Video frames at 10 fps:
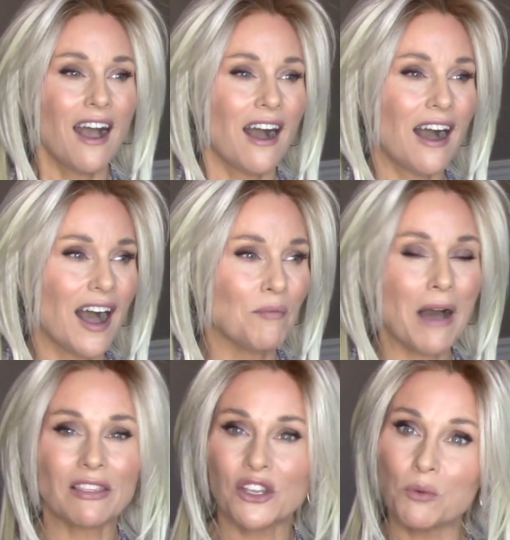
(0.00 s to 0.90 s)
um,
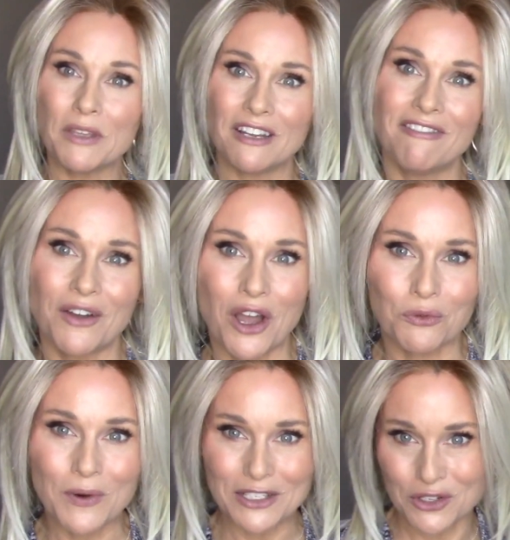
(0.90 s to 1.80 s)
a little bit of a, a,
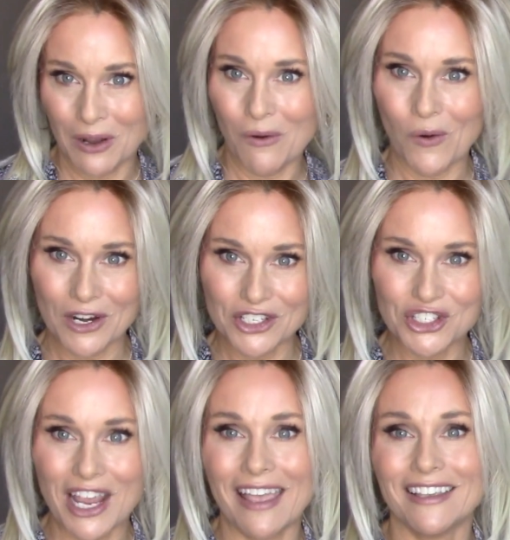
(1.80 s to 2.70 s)
retro or a
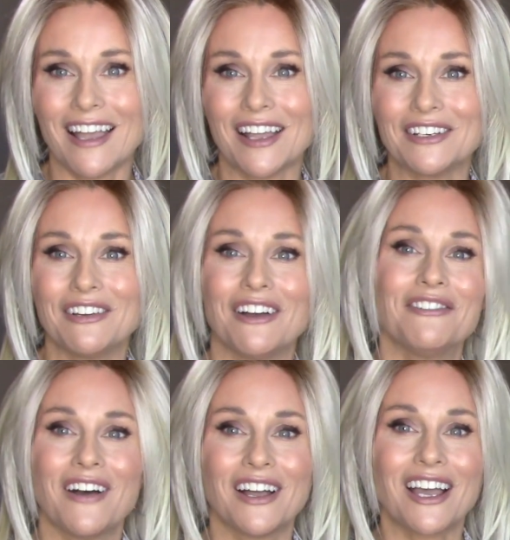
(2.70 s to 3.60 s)
shag kind of
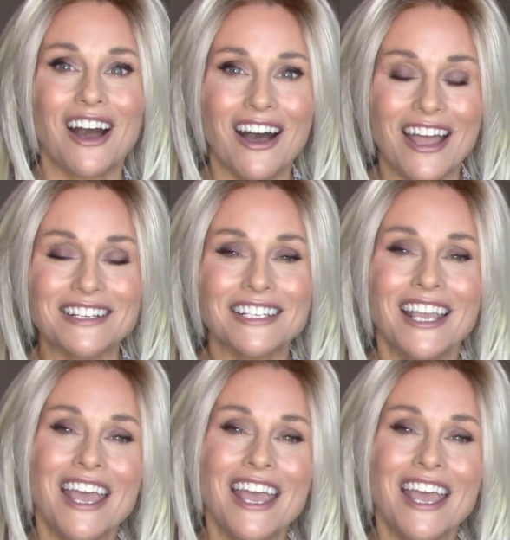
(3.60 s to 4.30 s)
a cut.